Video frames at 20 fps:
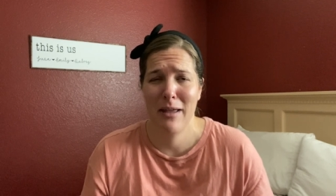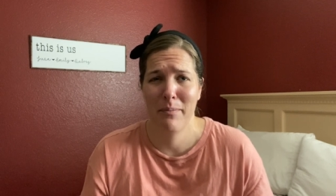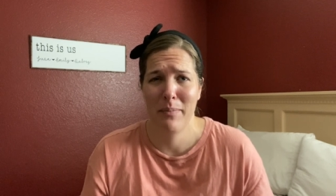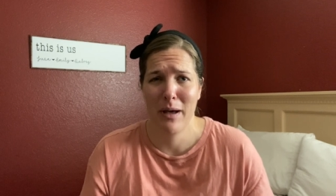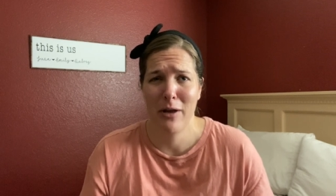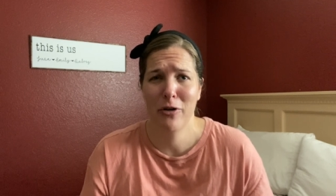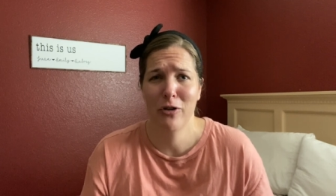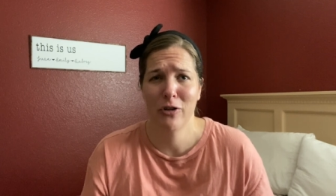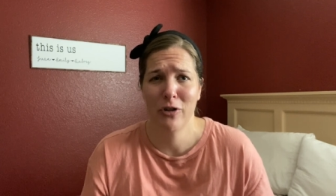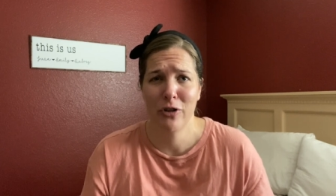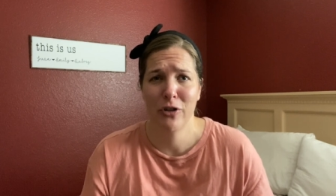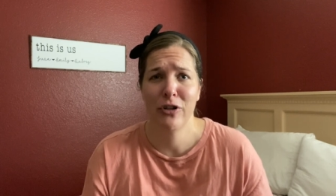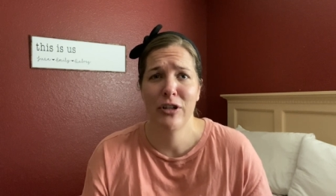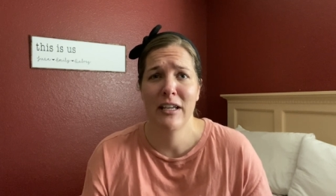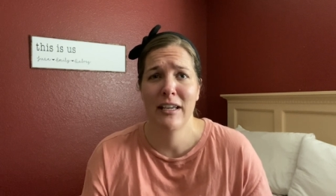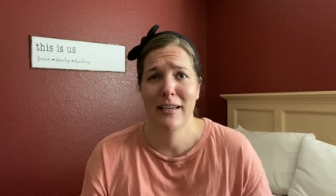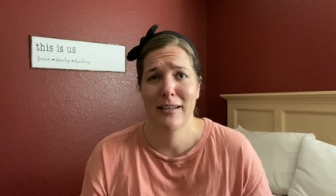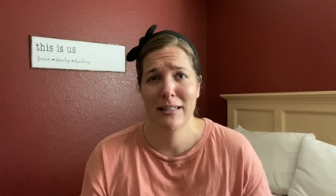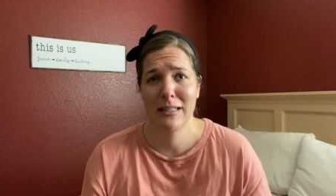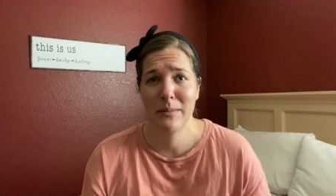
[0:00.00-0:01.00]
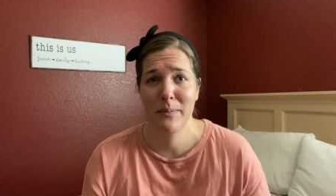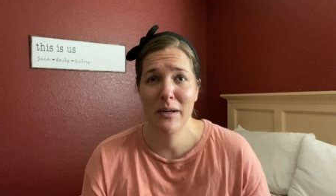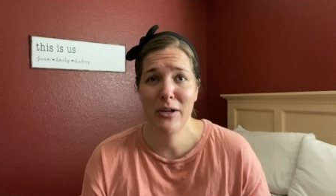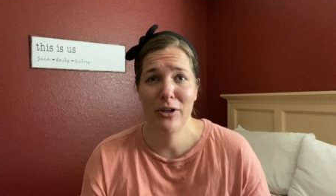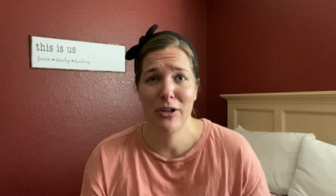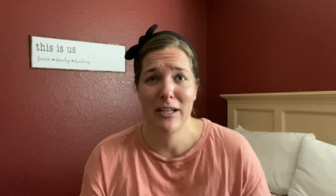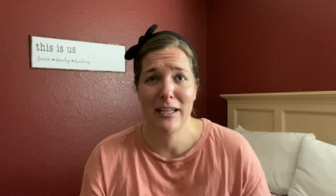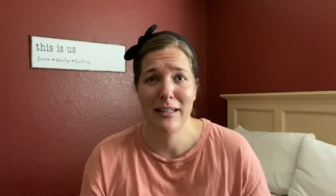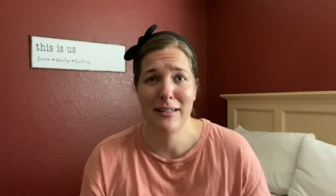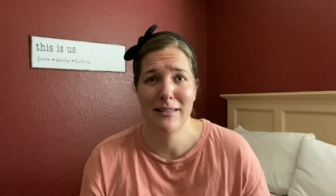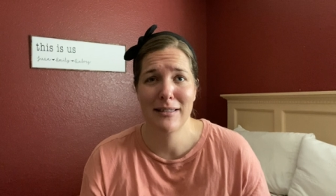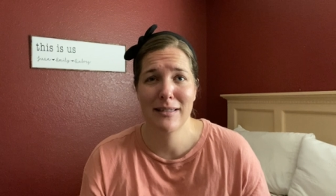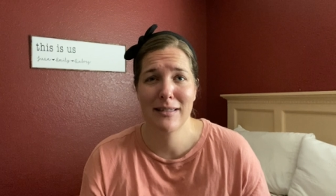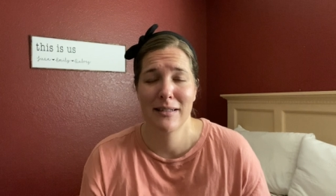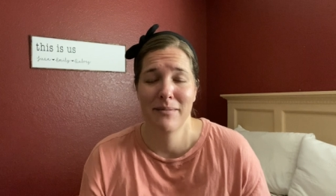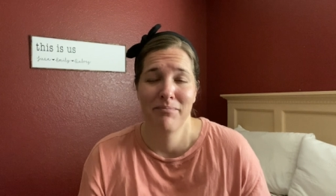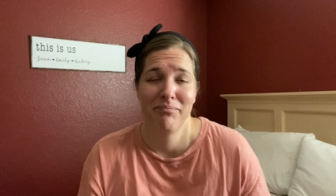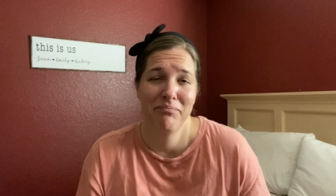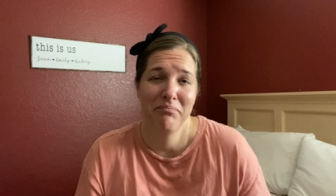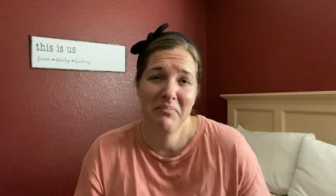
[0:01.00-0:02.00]
better learning
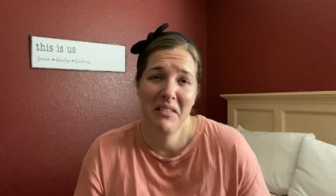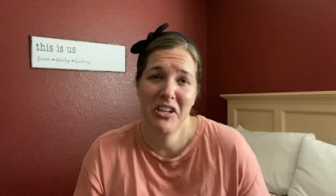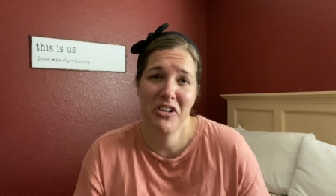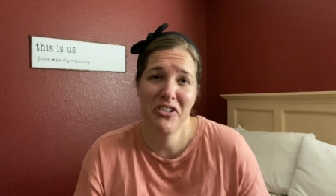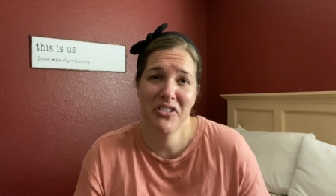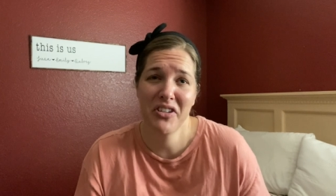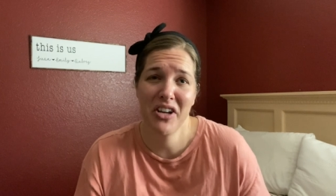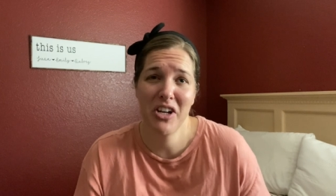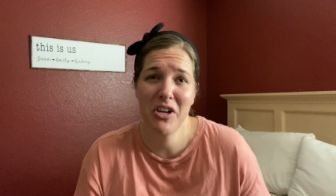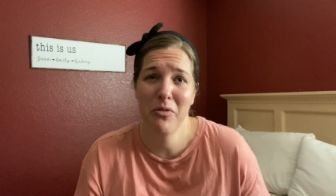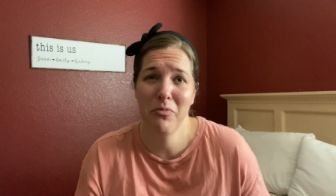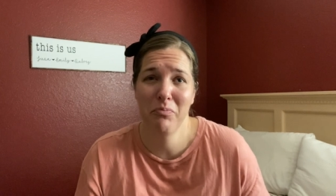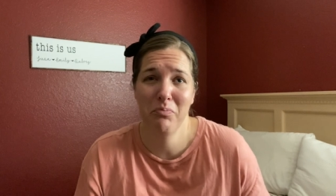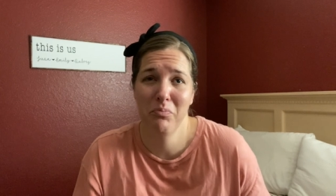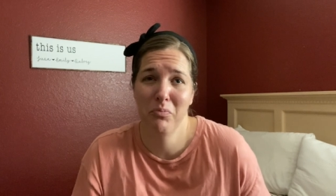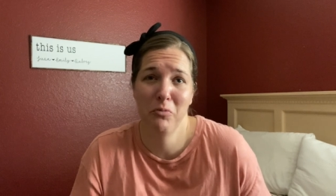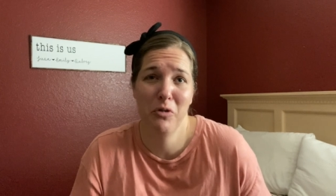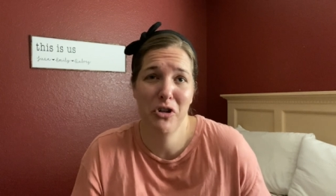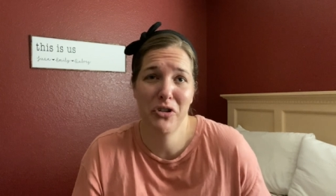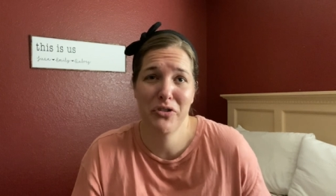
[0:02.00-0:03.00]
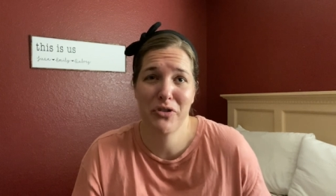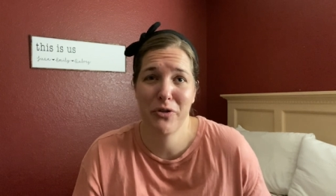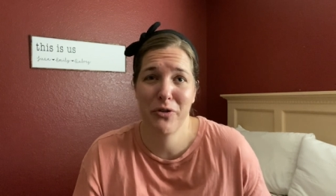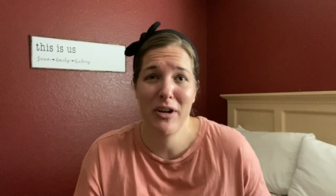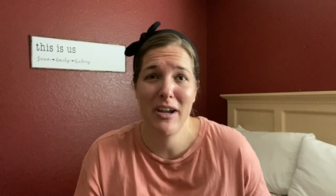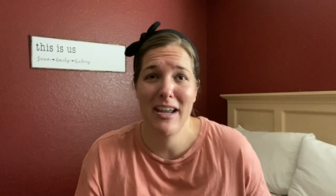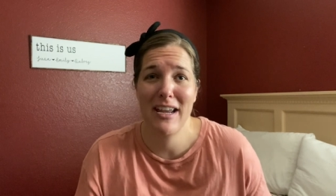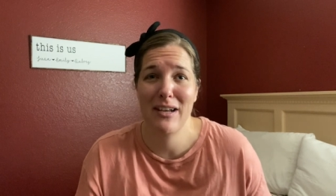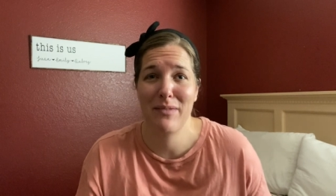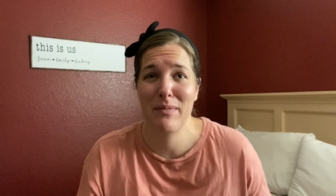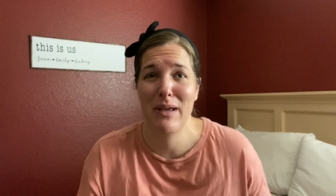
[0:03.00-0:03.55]
experience They just got a worse grade.